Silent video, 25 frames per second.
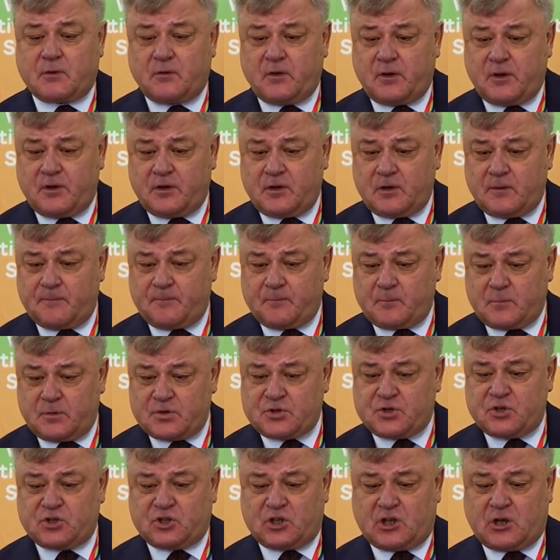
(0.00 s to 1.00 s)
but they're
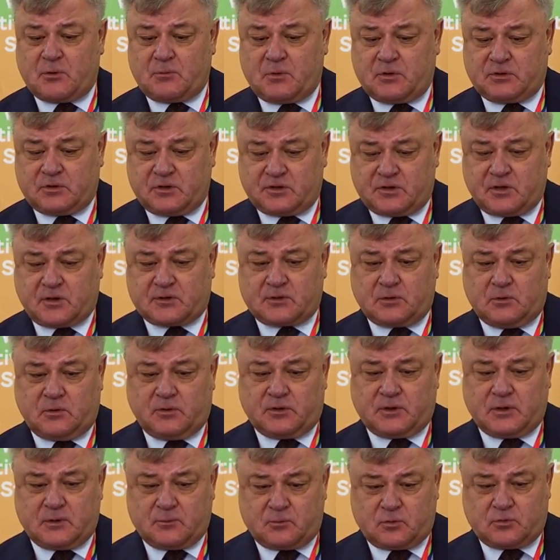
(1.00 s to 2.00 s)
also using
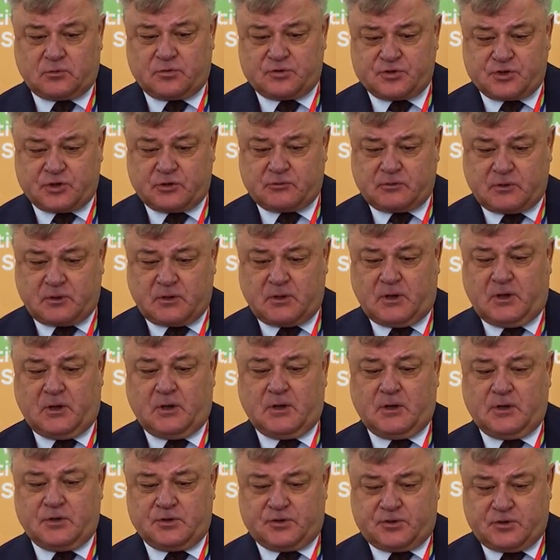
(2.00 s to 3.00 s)
those lines
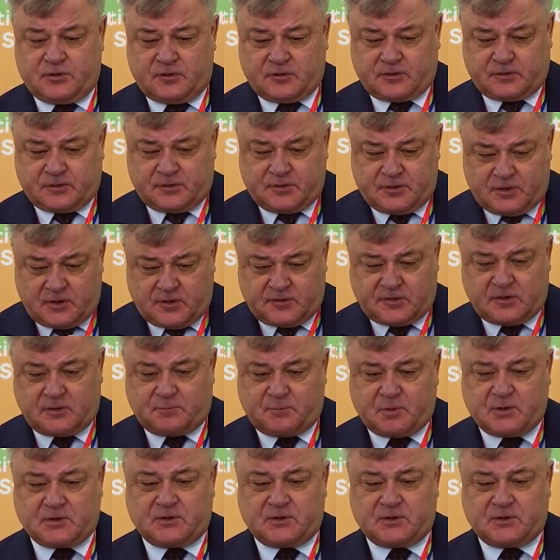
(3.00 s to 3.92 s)
to control the